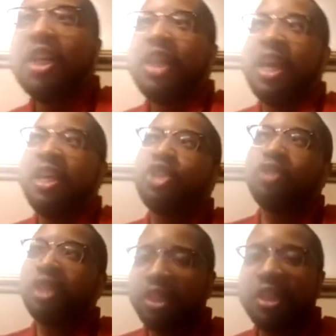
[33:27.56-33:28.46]
that he
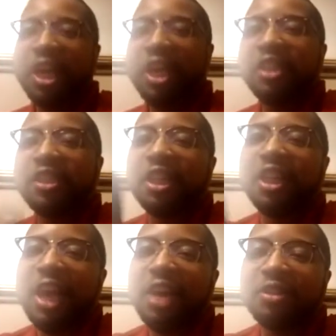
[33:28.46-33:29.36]
trusts his hands and
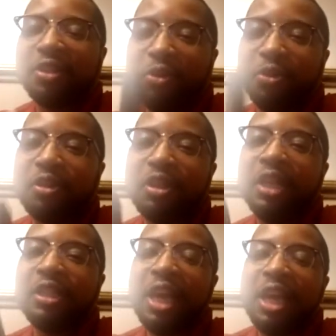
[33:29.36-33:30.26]
allows
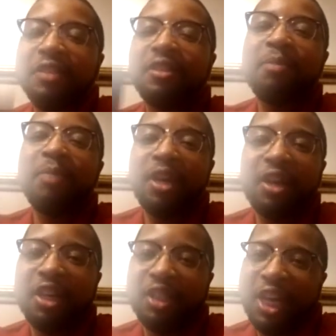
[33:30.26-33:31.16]
his hands to make
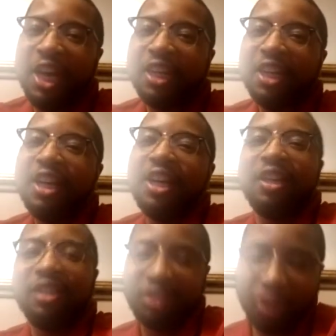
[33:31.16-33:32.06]
contact.
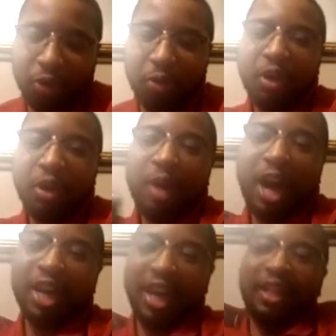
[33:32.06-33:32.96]
So
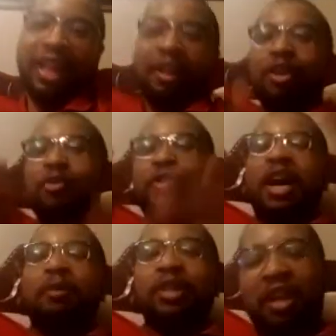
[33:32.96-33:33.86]
again, like you and I
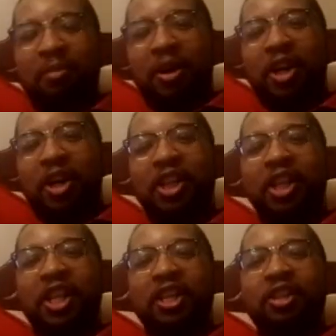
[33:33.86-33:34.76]
were talking about
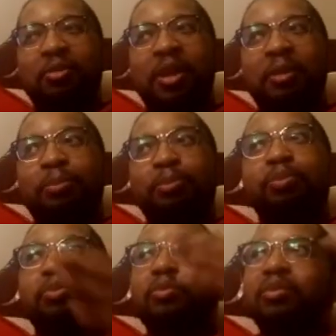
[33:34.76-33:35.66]
earlier a little bit,
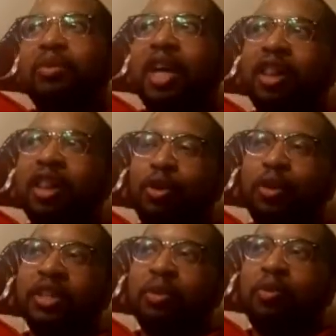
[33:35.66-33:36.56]

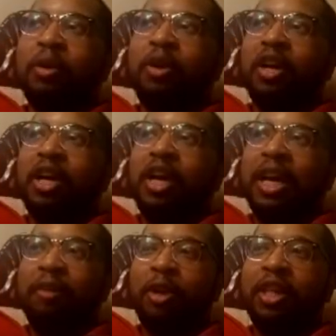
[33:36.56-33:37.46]
alluding to what
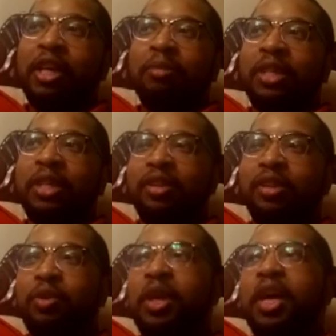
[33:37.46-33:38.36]
it really comes down
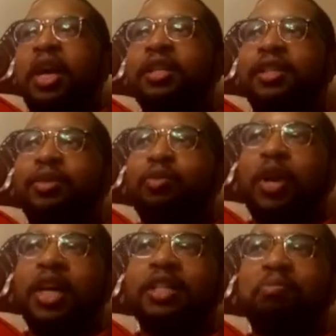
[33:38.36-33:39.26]
to, his
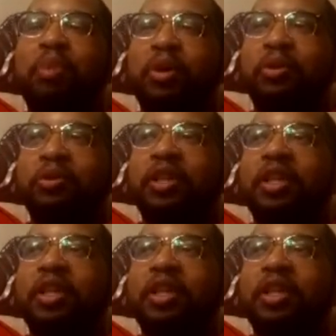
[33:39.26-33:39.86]
swing is built